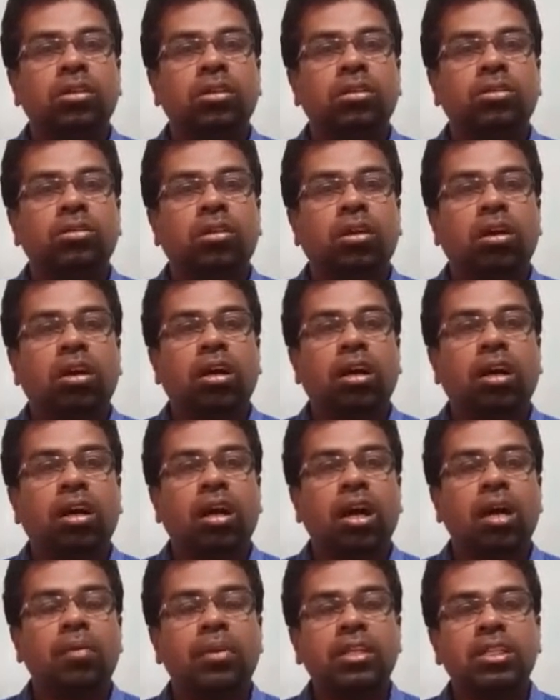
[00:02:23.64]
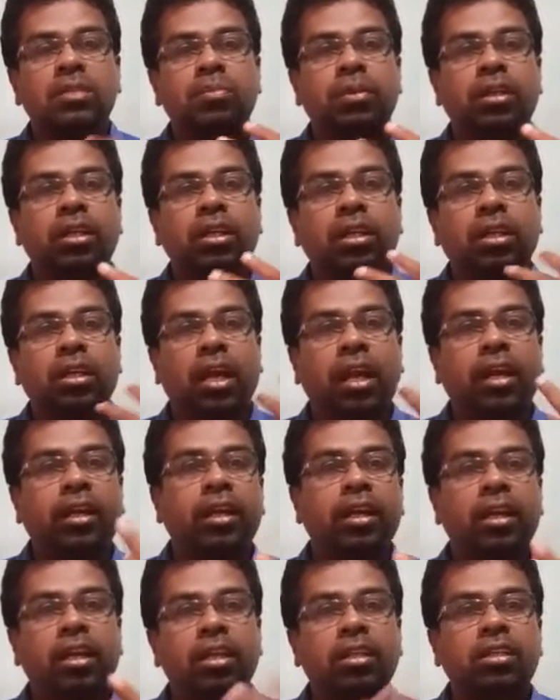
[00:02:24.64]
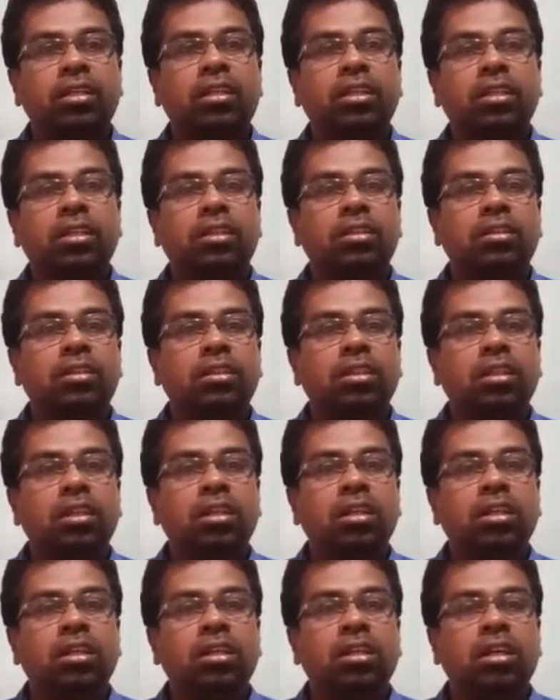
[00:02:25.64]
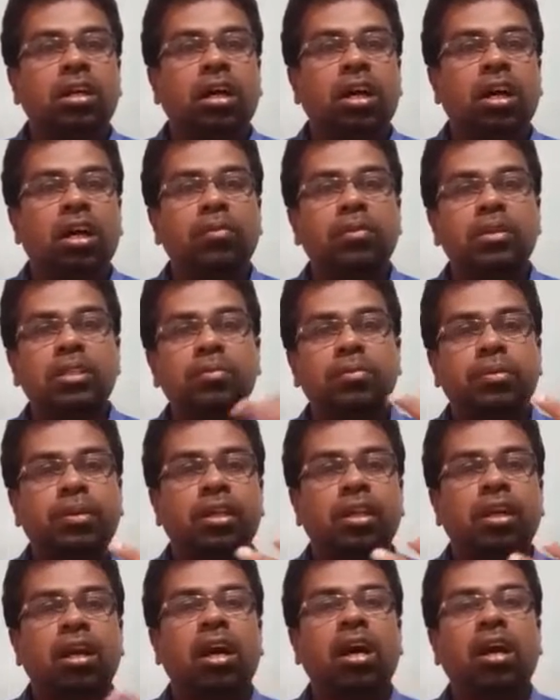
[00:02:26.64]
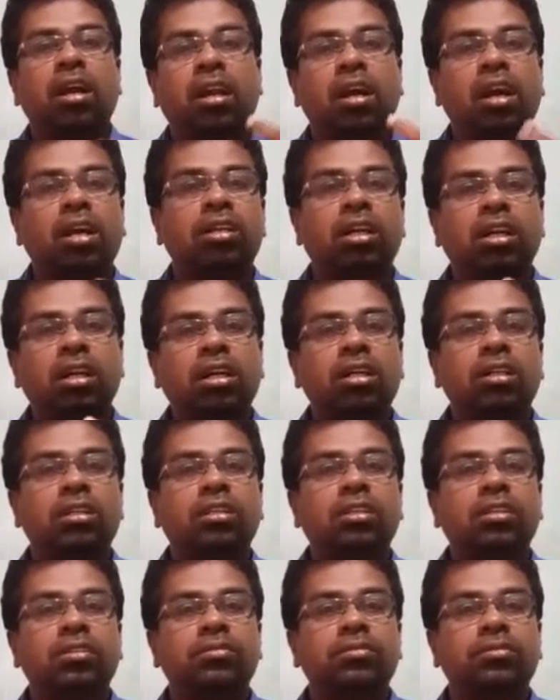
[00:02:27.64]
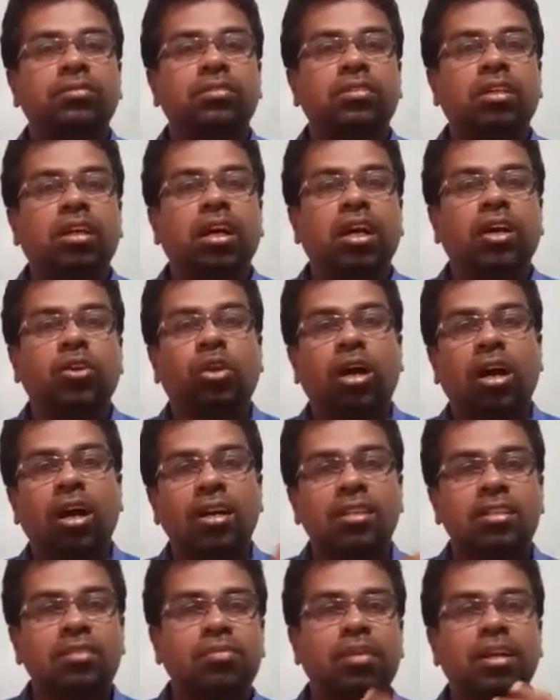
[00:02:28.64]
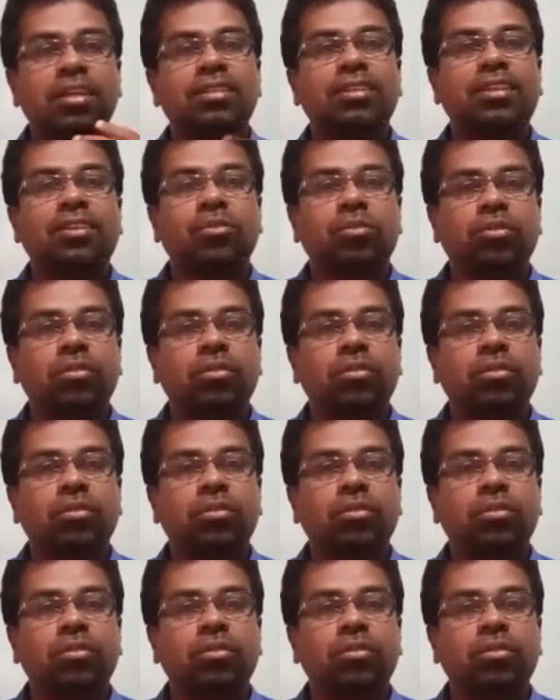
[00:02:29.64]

So am I speaking correct English? Am I speaking wrong English? I have to ask myself.